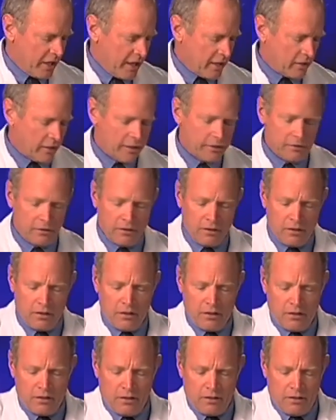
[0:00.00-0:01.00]
outlet.
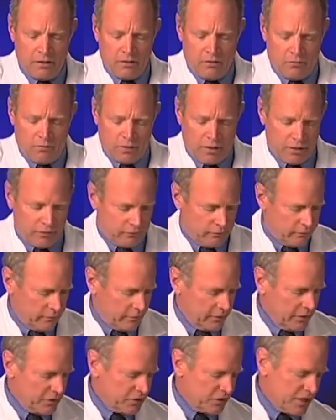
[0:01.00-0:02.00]
Well, let's